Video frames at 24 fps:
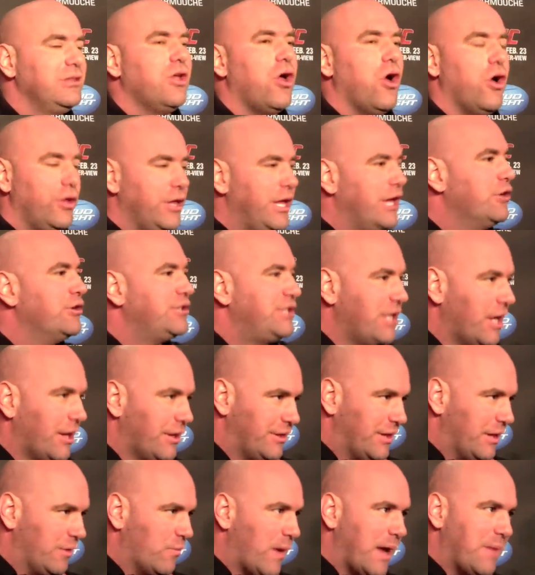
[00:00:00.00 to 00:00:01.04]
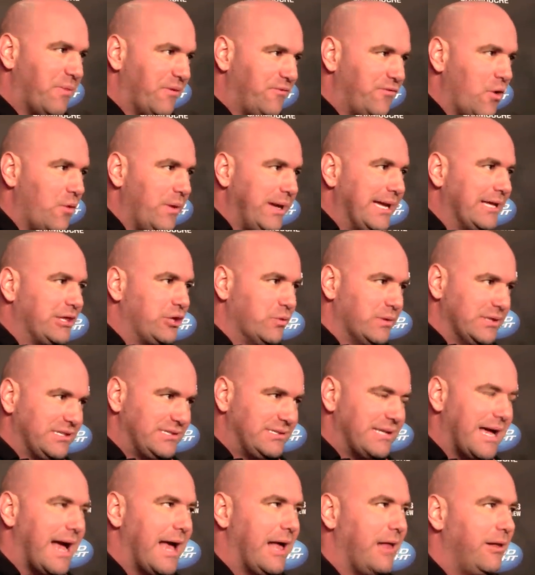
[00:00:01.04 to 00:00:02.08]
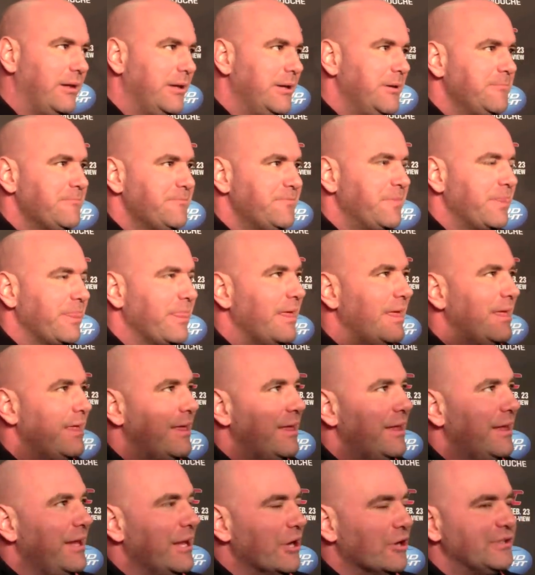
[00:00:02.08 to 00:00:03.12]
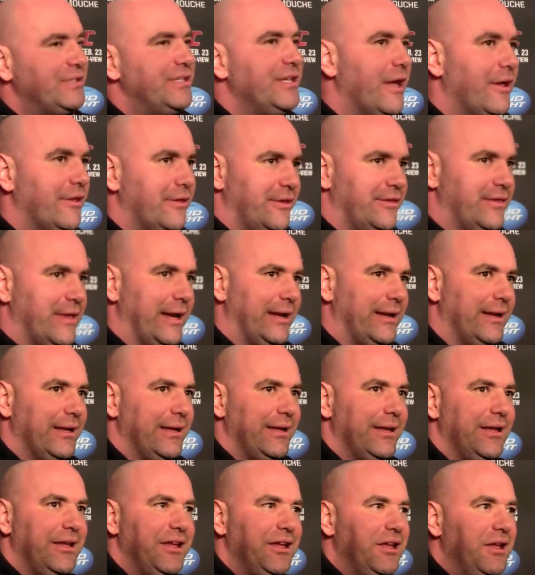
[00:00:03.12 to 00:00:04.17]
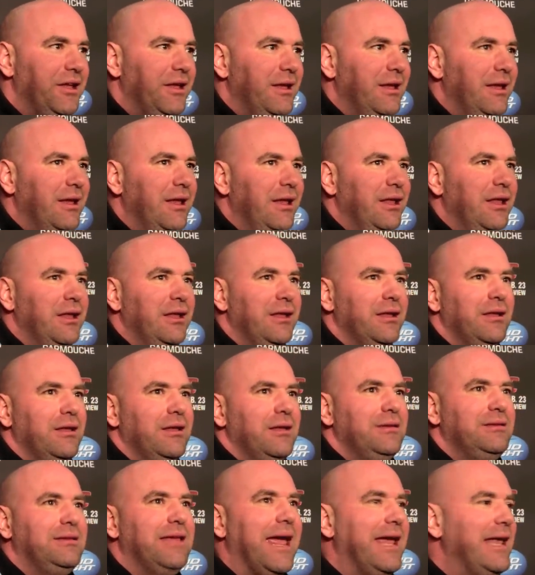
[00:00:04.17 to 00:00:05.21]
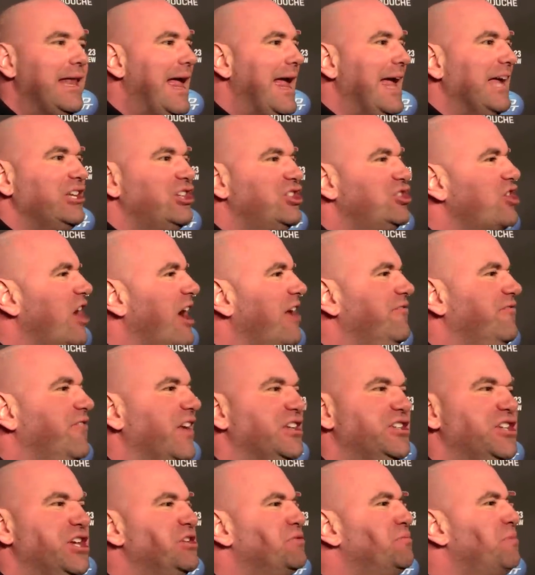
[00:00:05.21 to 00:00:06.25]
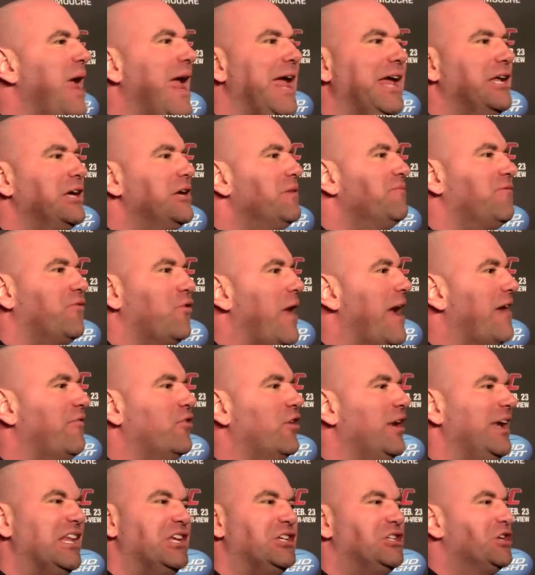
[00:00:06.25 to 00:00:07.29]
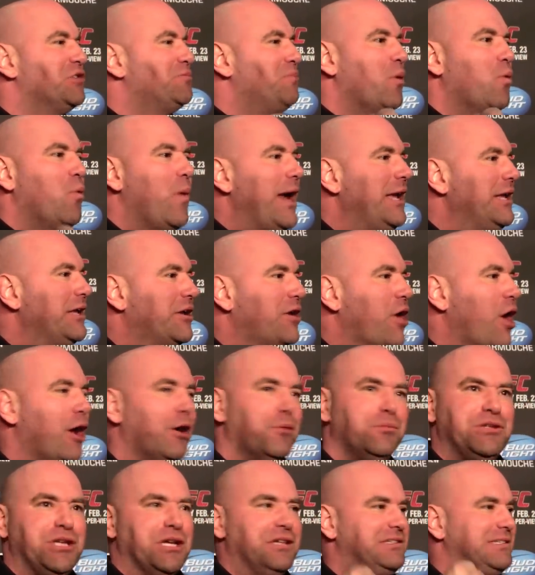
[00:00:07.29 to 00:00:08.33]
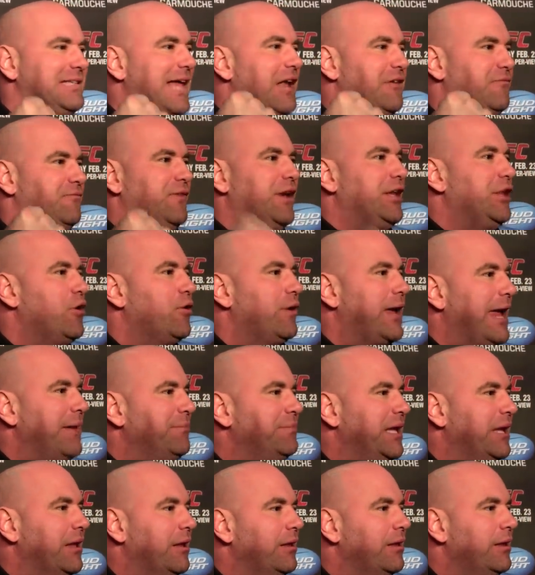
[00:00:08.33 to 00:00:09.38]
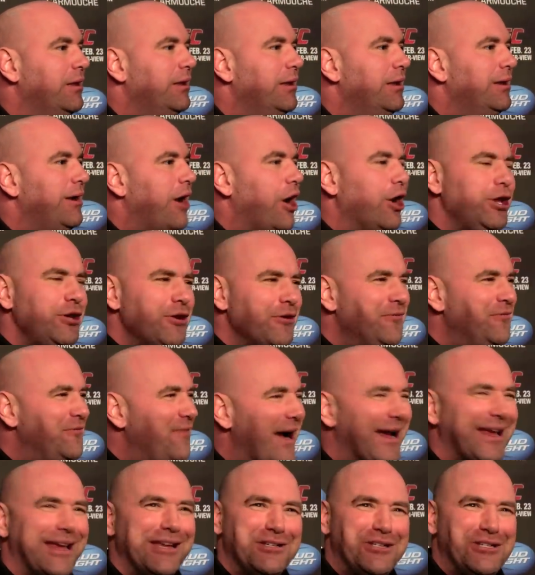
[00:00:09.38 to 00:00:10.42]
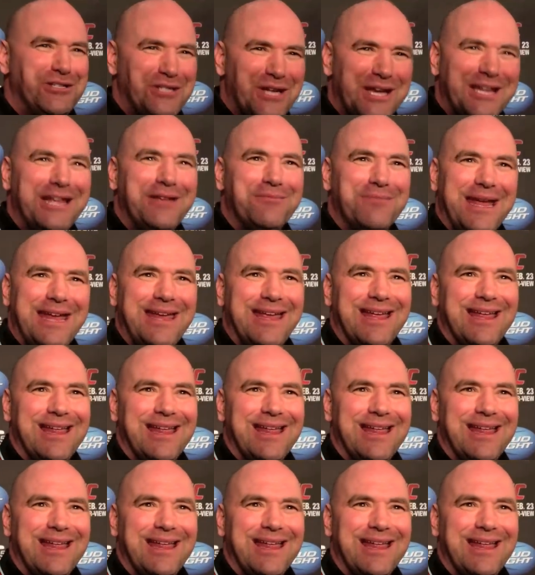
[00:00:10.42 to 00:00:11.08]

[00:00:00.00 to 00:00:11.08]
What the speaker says: The other thing. Wait, before we get to his style. Here's the other thing. Dana hates Jon Fitch. He's hated him forever, and he's just been waiting to cut him since that video game deal. Are you fucking shitting me?